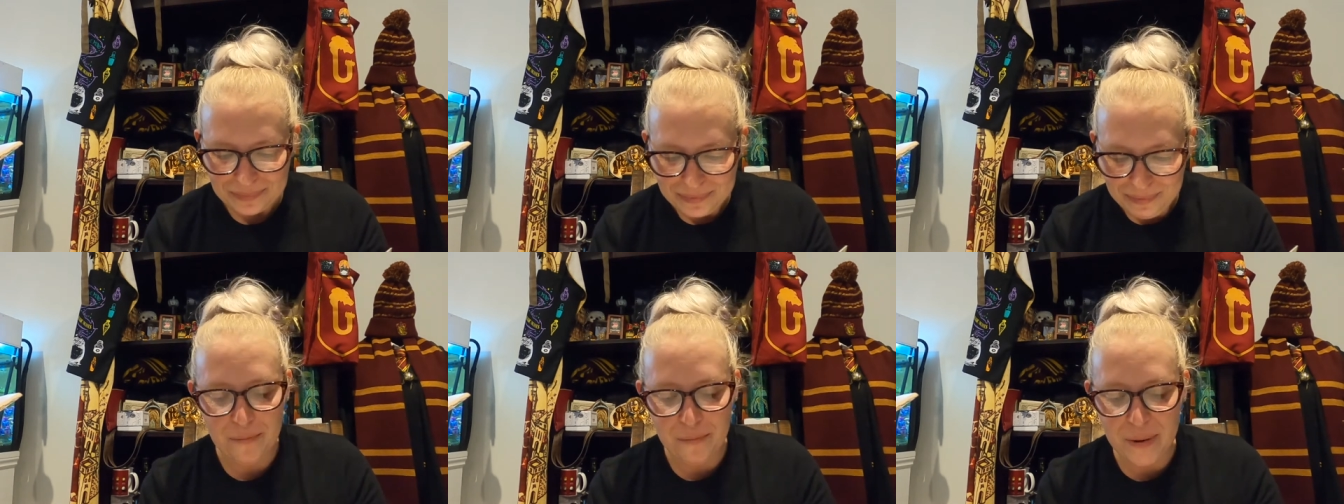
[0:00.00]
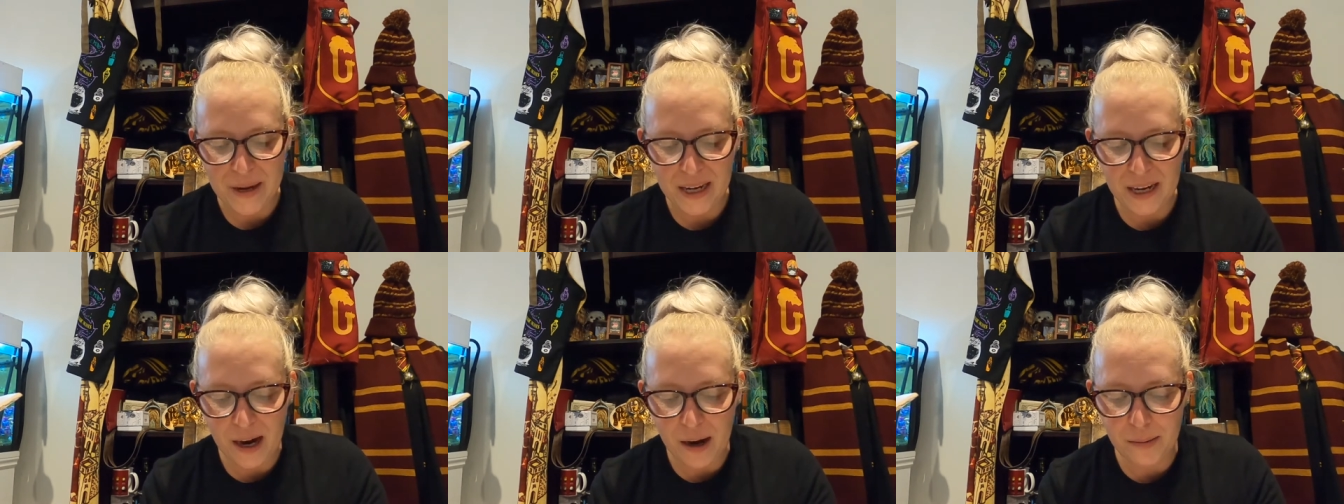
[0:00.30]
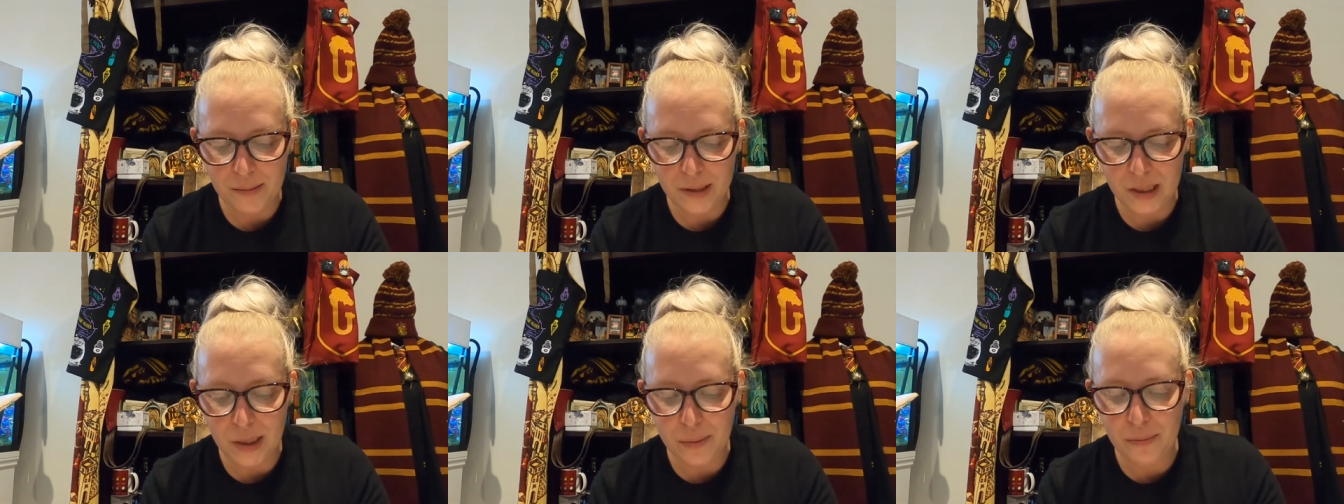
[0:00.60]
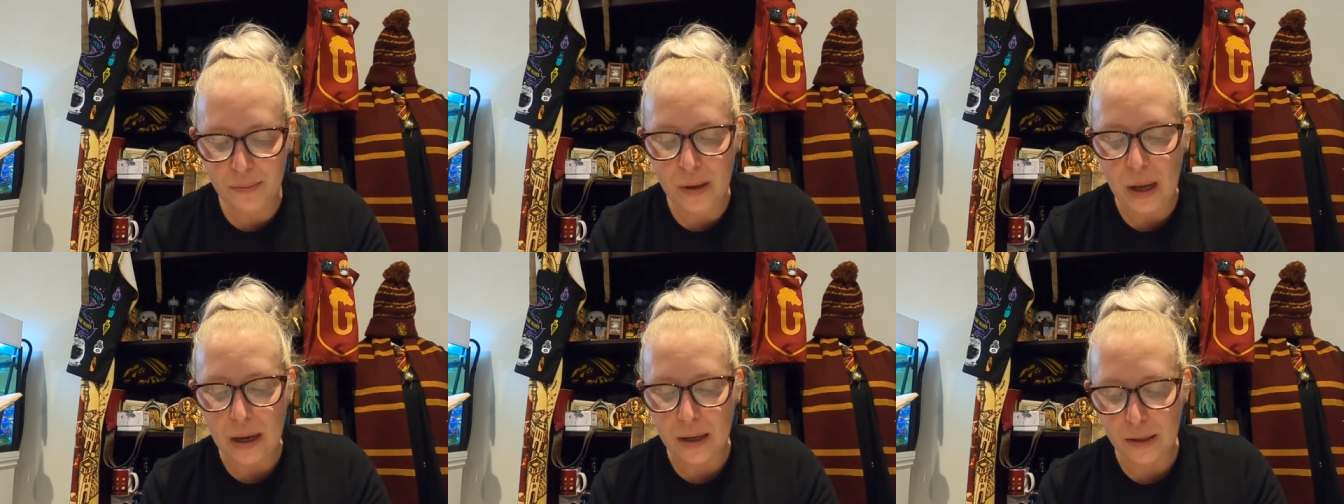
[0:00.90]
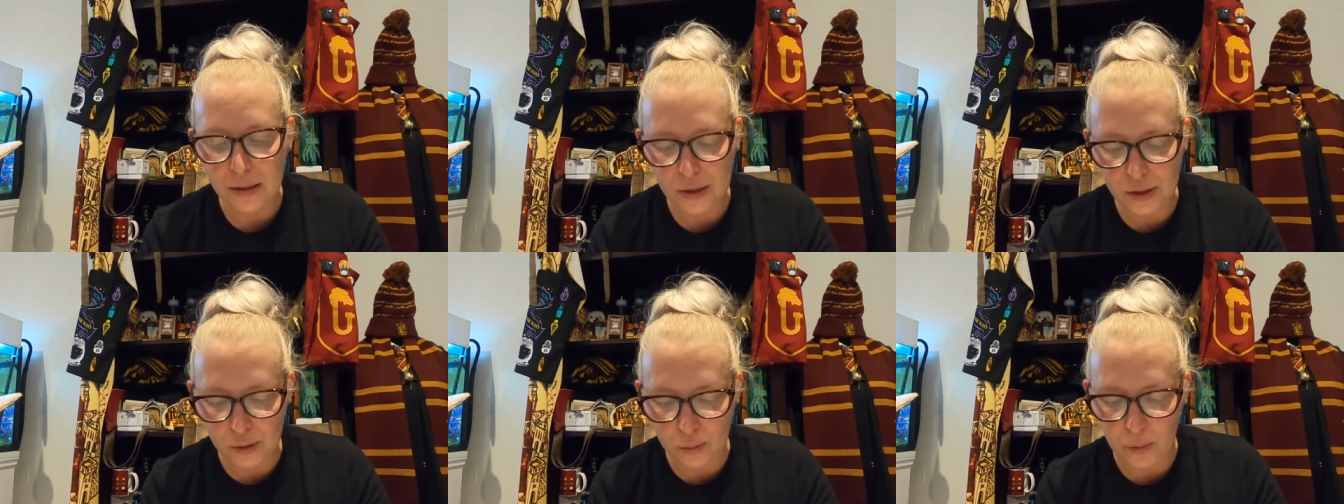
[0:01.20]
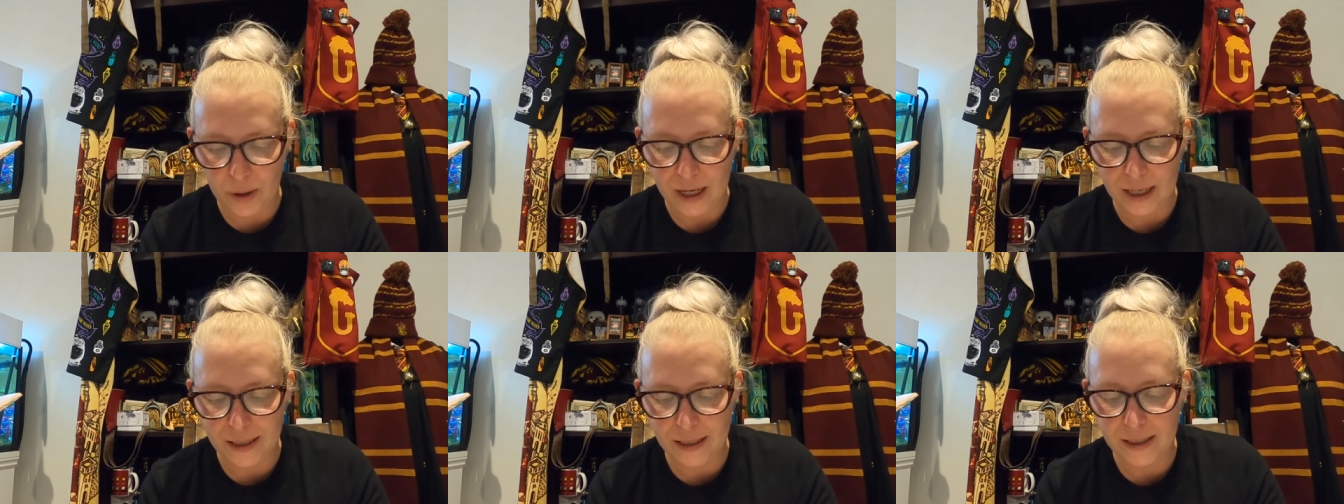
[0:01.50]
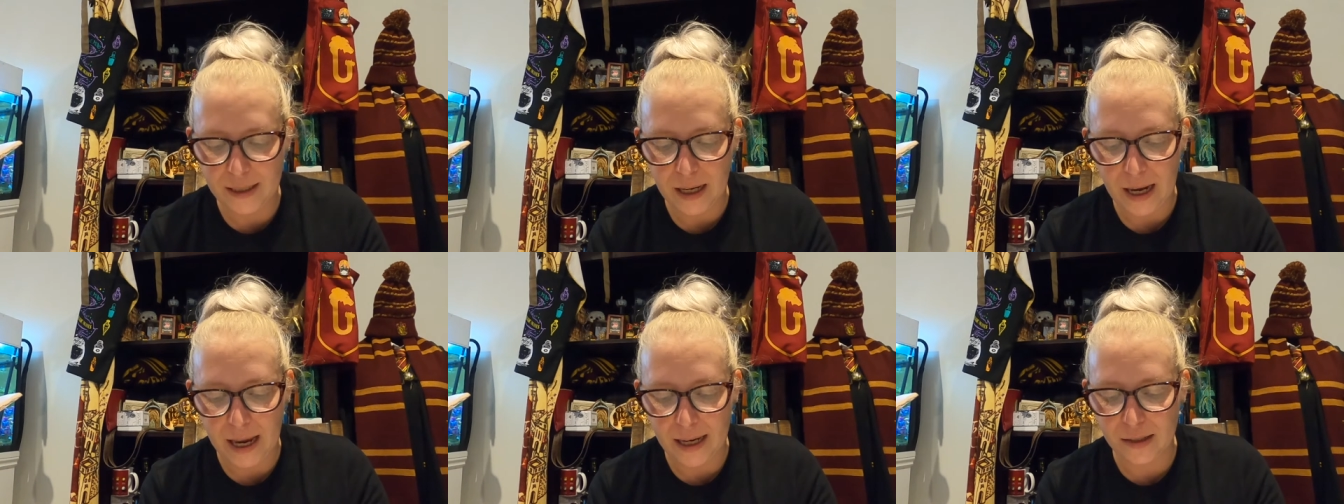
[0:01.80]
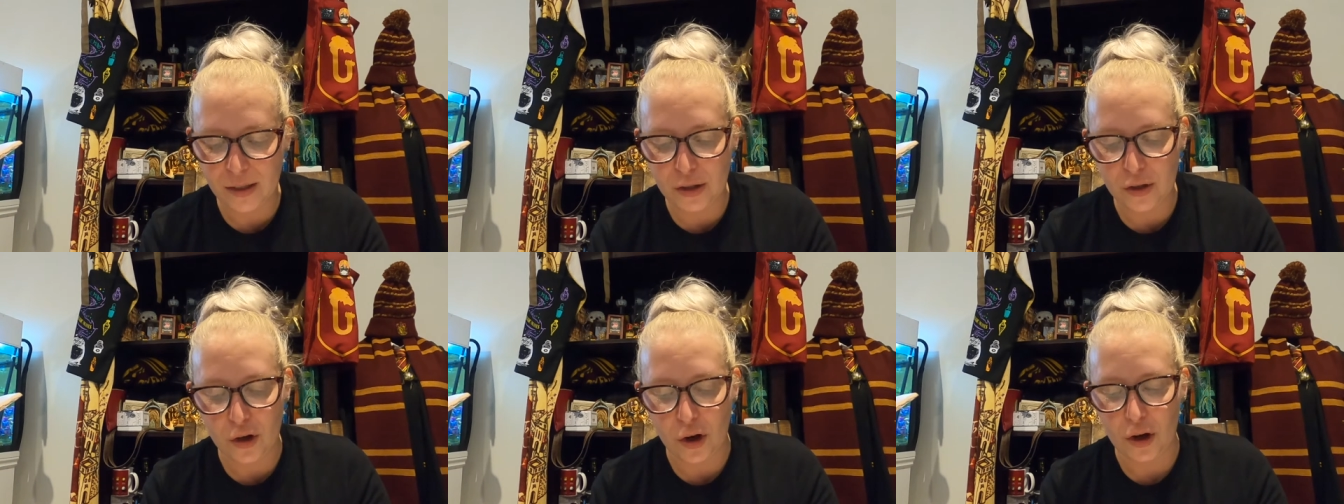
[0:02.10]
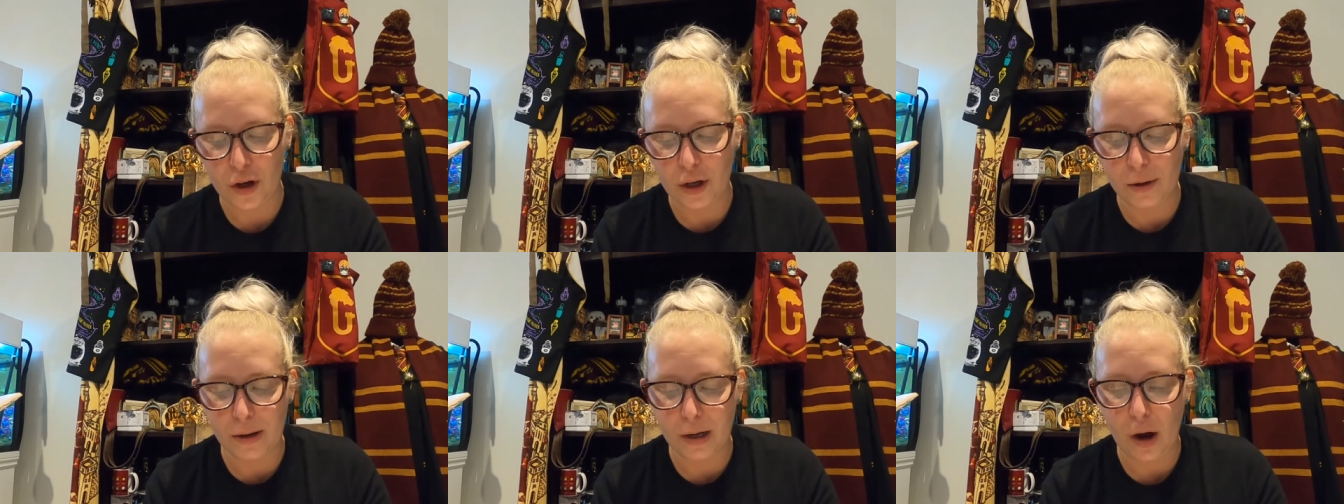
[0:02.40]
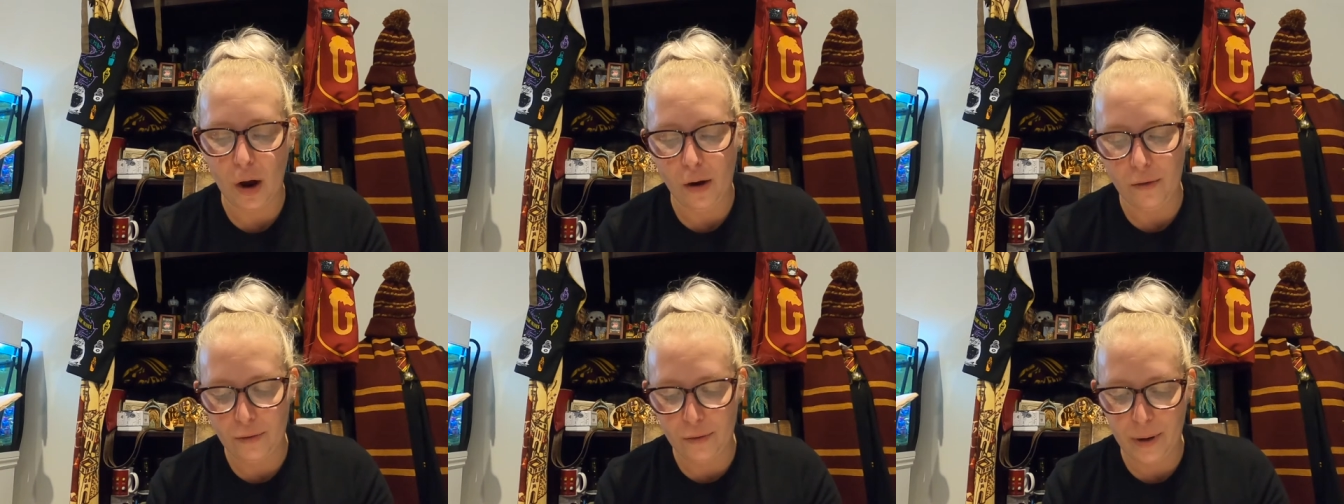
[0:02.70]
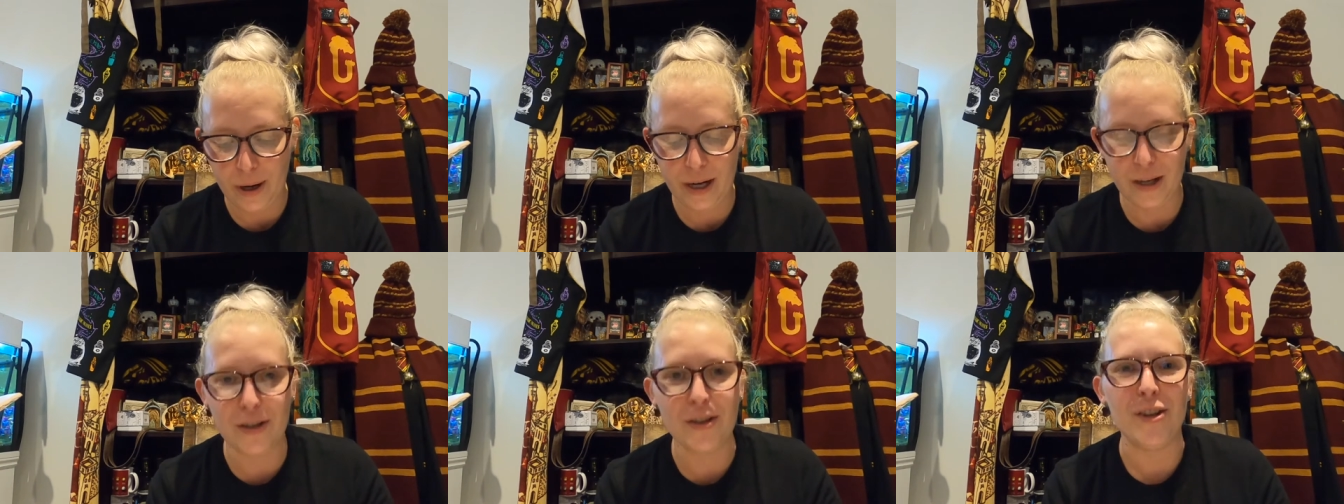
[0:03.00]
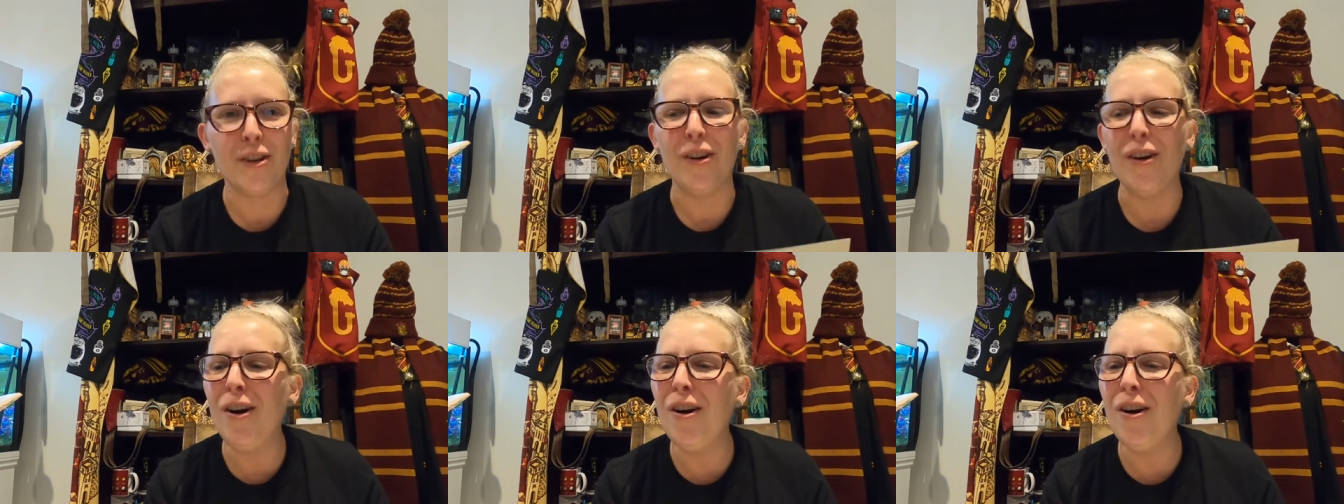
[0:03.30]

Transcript: And pick up some sweets as a token of gratitude.